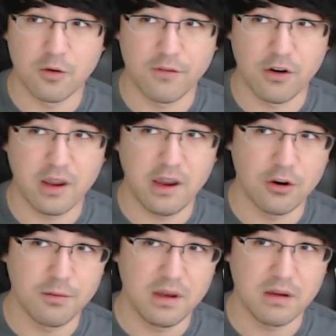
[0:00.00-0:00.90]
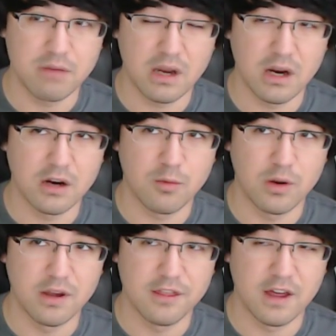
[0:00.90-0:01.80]
or Volcano being paired
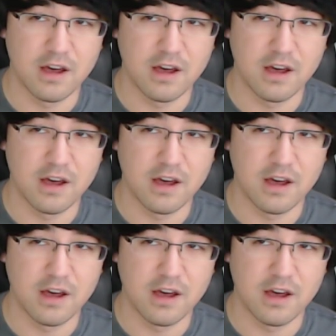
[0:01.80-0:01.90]
with